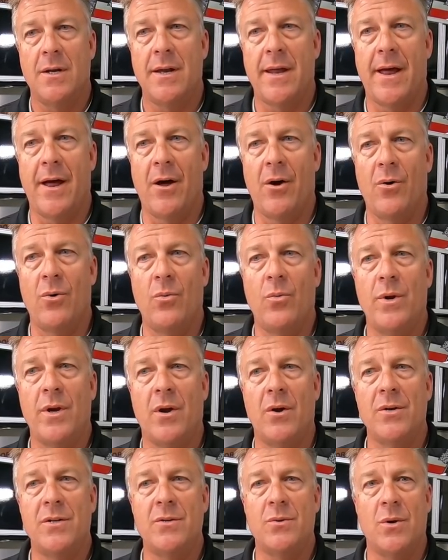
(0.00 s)
Now, we
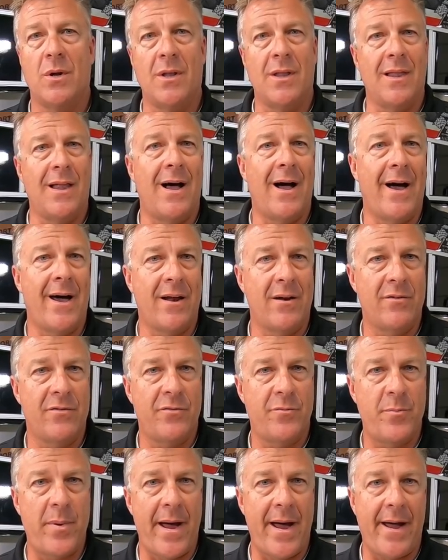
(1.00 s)
don't do a lot
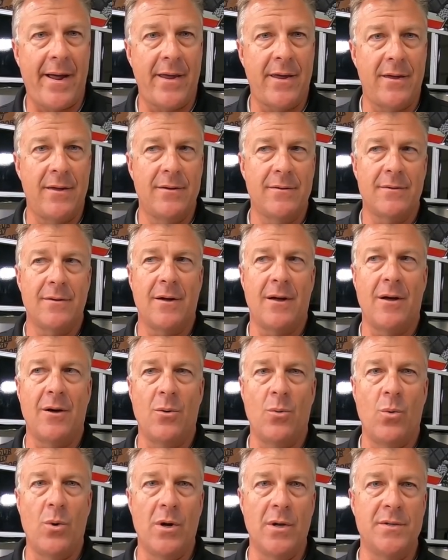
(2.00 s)
of back
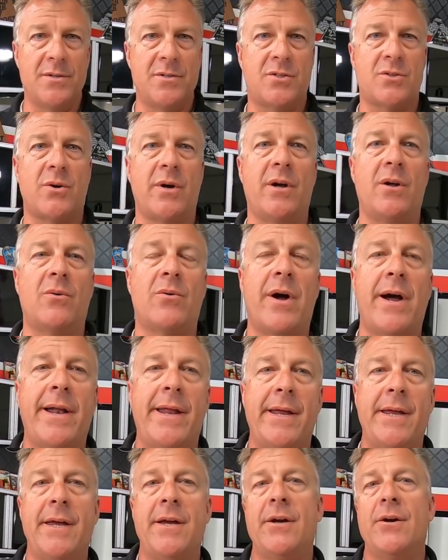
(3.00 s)
uh, woods trail
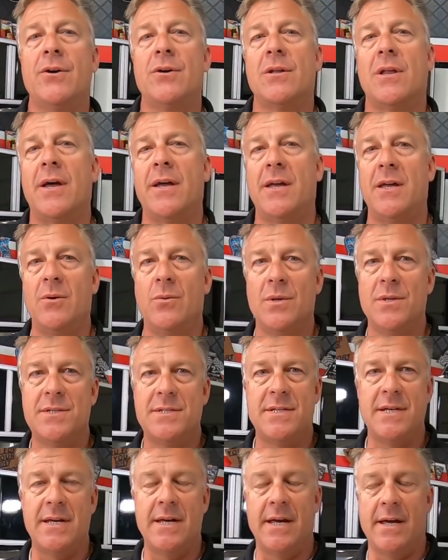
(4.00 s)
riding here like you would
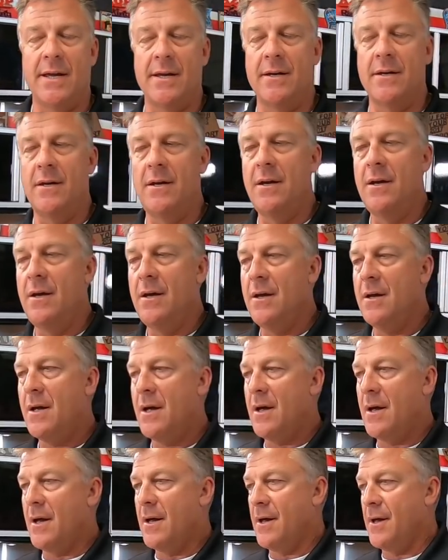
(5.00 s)
see in
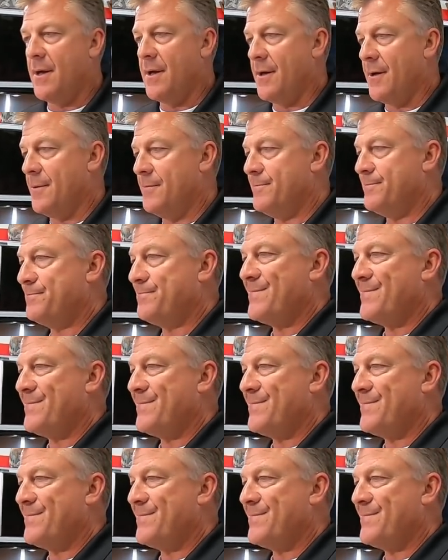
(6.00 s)
uh,